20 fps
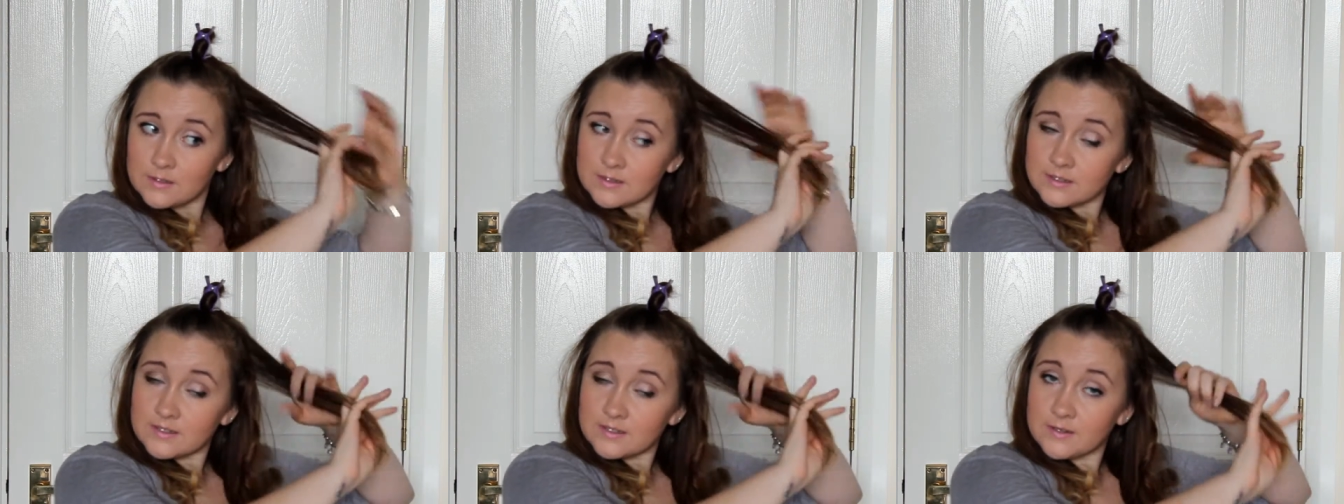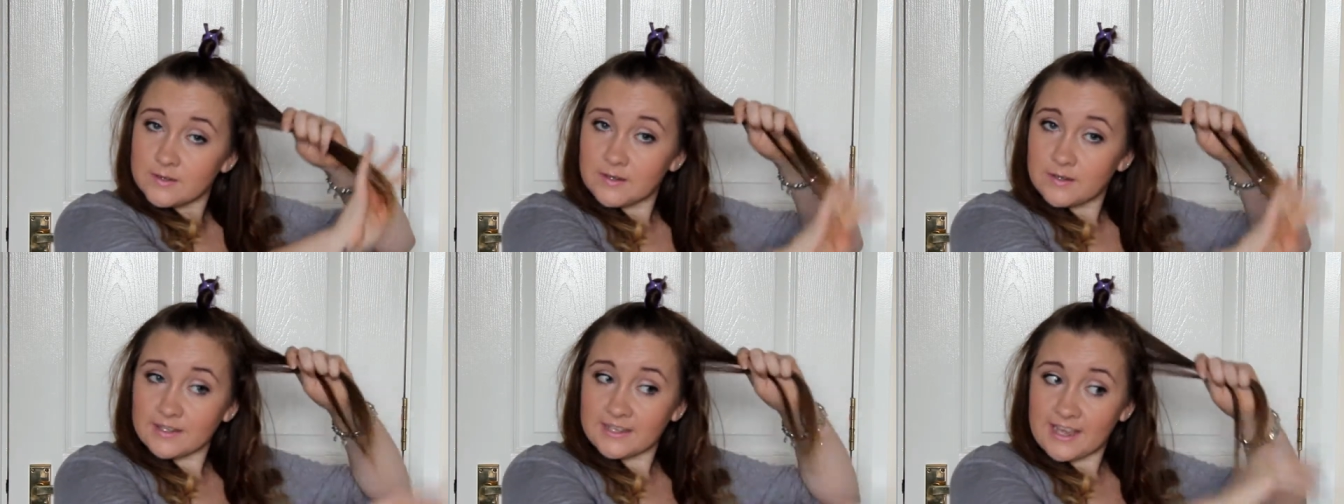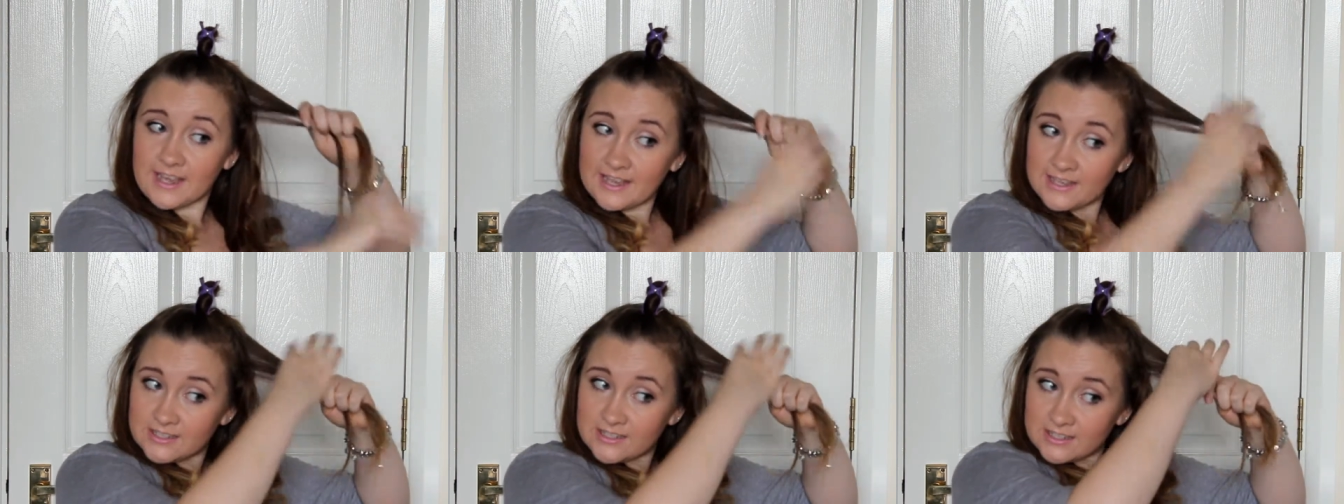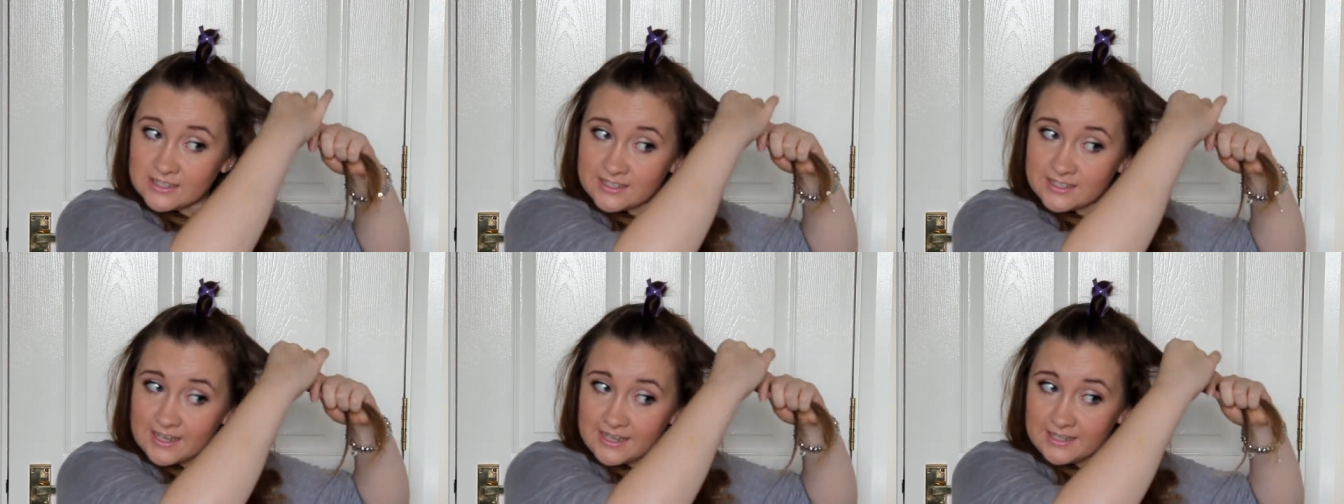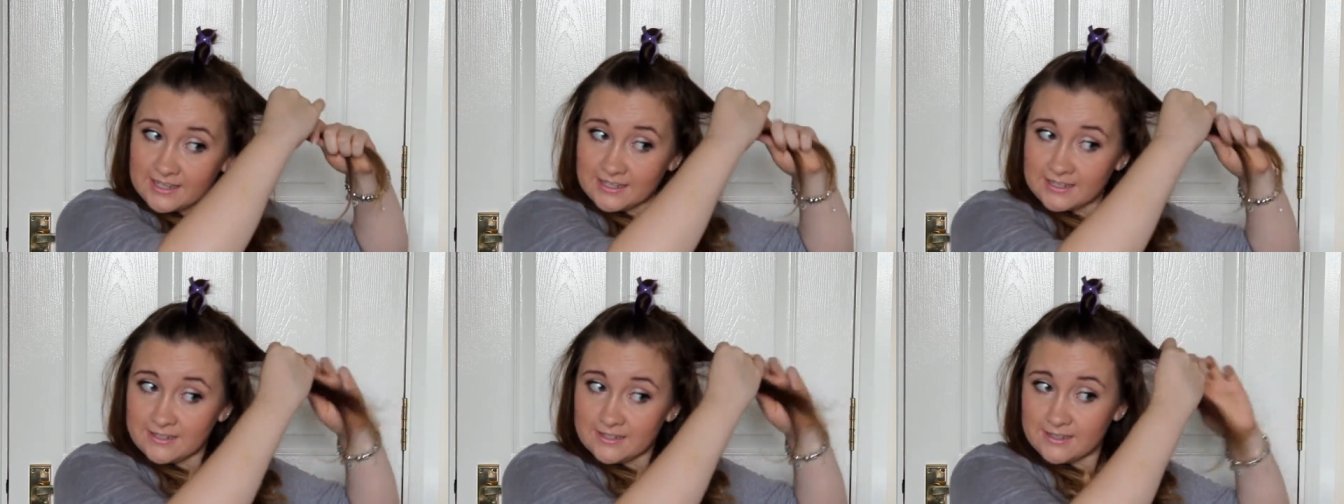So again, just
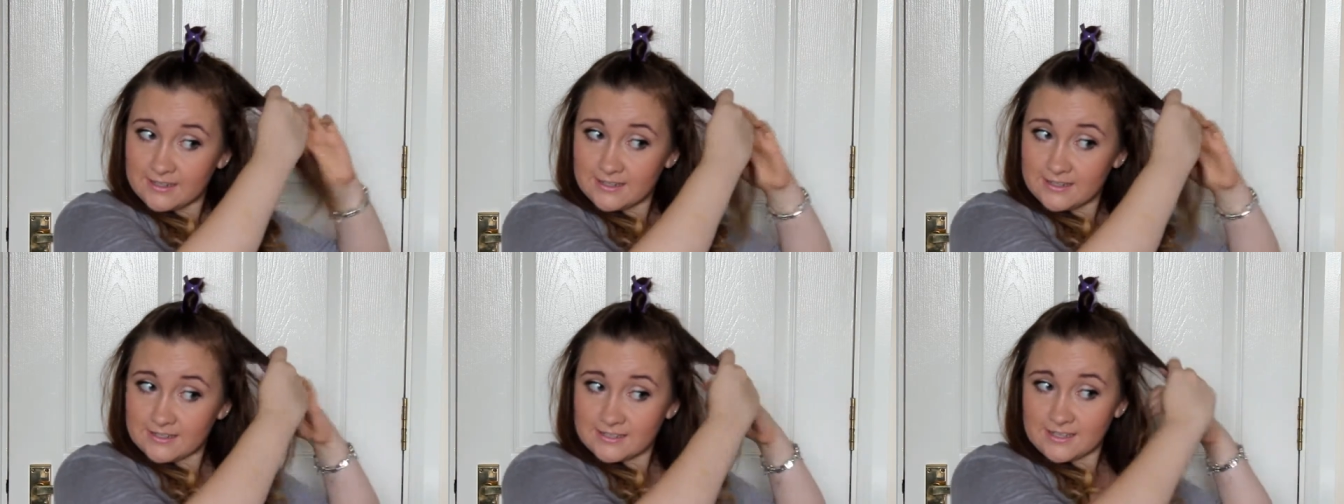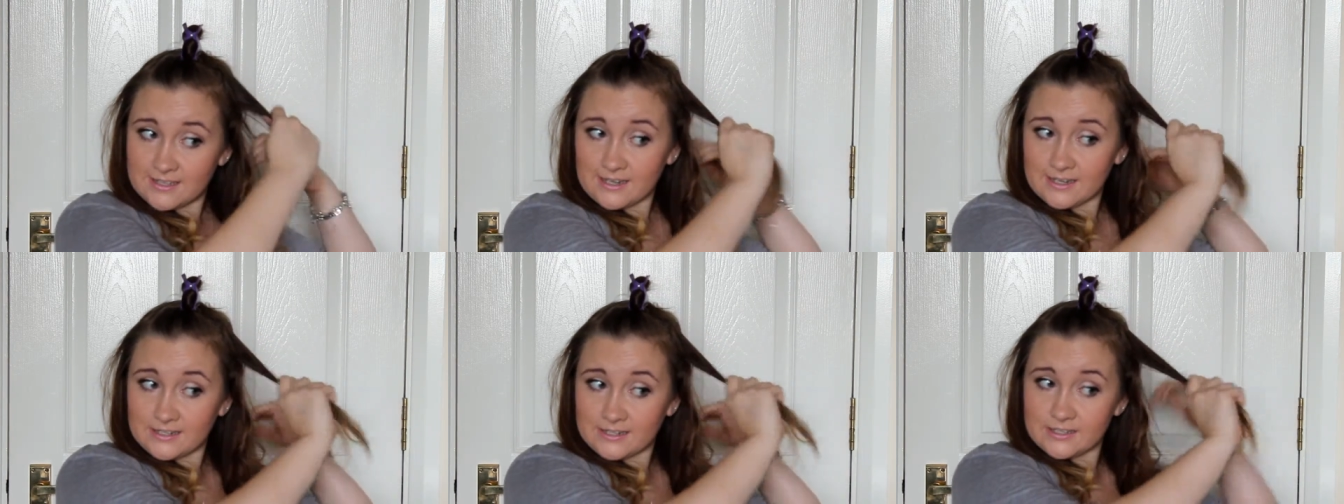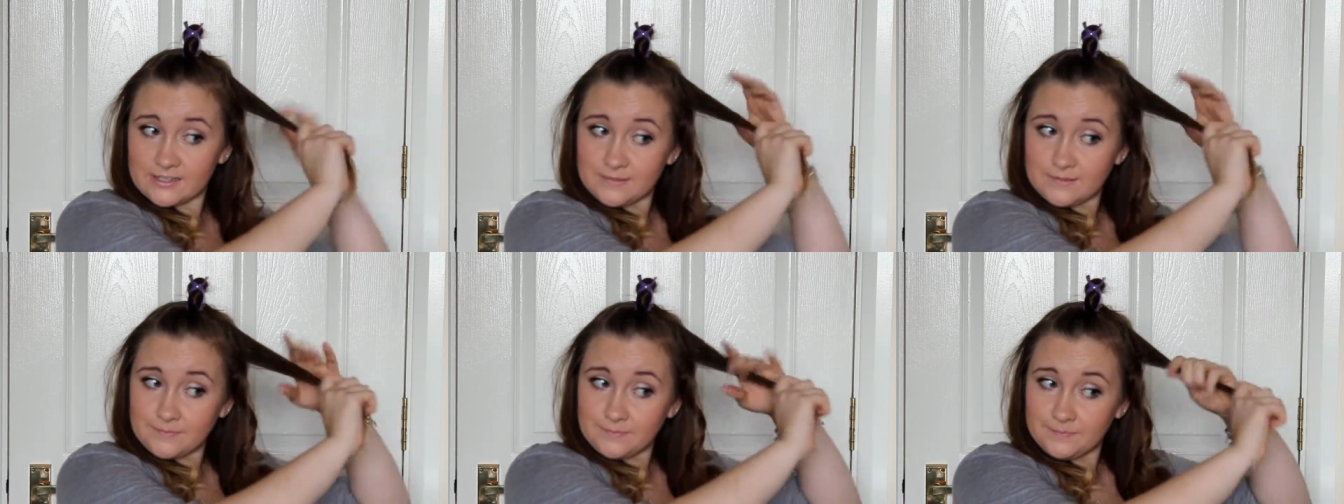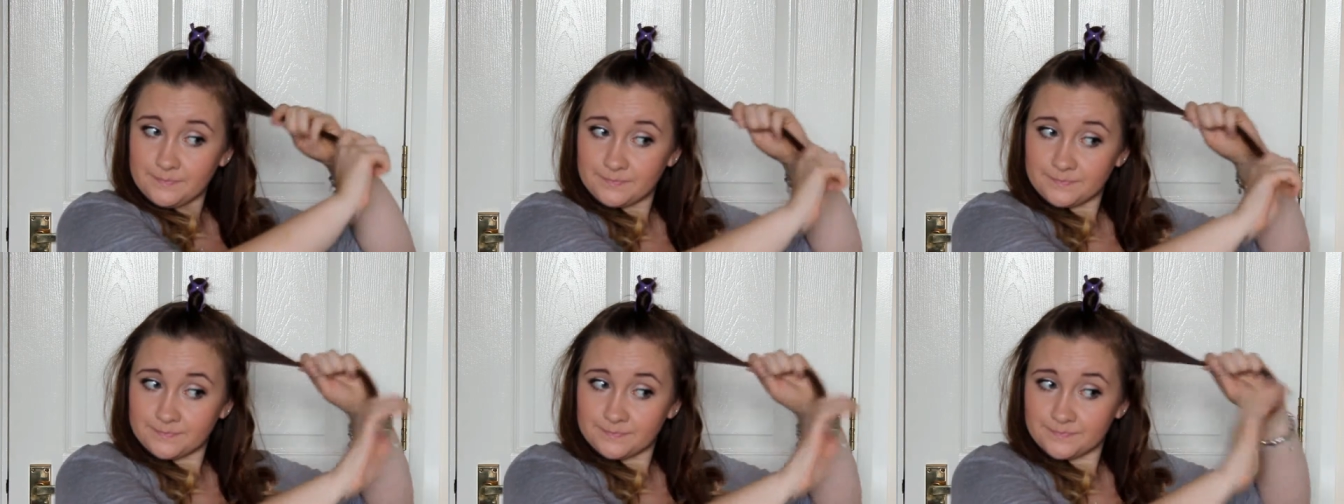taking another section,